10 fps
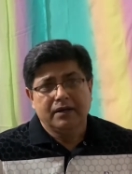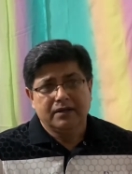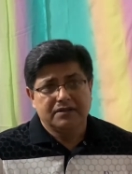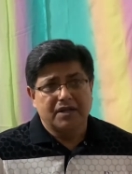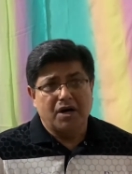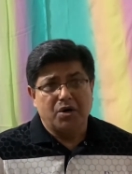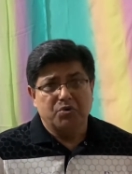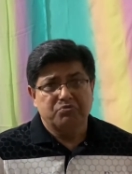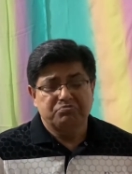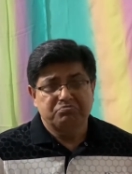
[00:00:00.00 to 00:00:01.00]
Now,
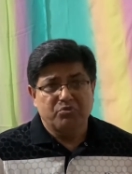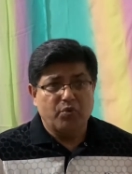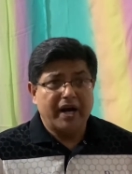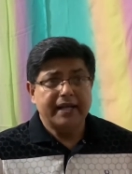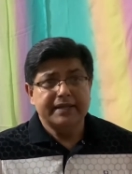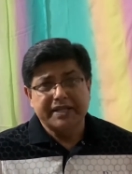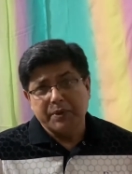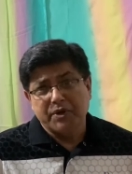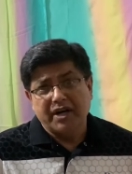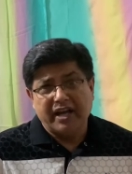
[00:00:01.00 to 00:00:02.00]
while they
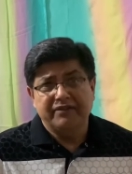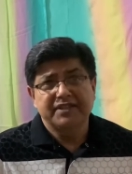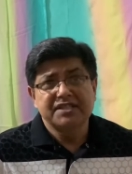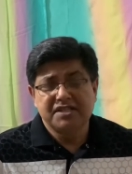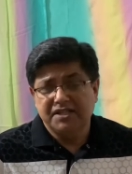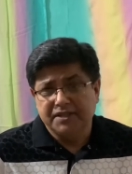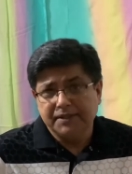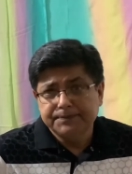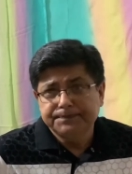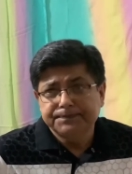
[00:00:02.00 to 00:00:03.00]
were having dinner,
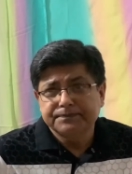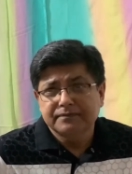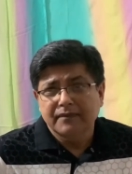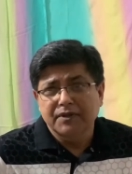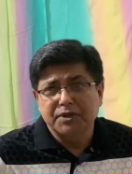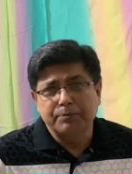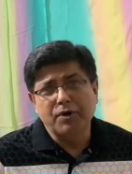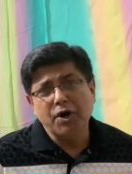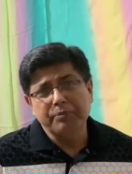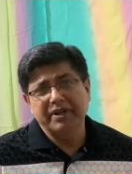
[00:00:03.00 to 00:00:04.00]
the
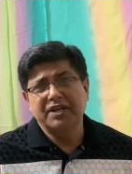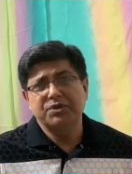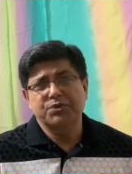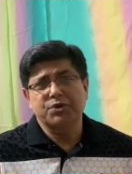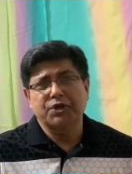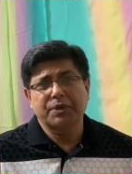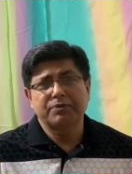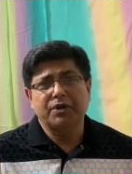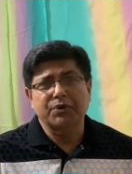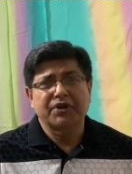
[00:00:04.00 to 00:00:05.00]
boy began to talk
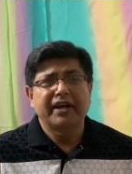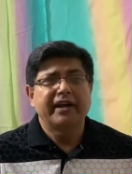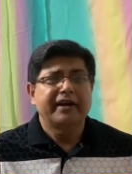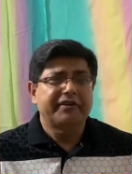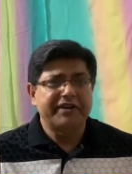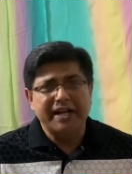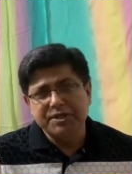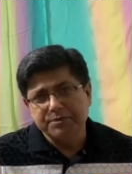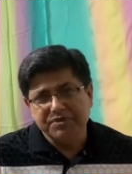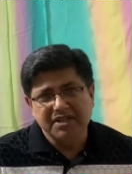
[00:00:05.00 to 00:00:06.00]
about
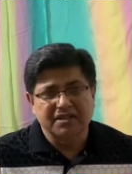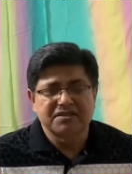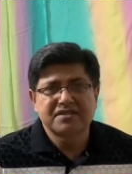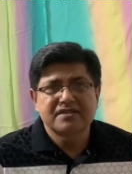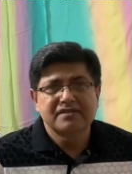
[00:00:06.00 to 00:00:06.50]
random things.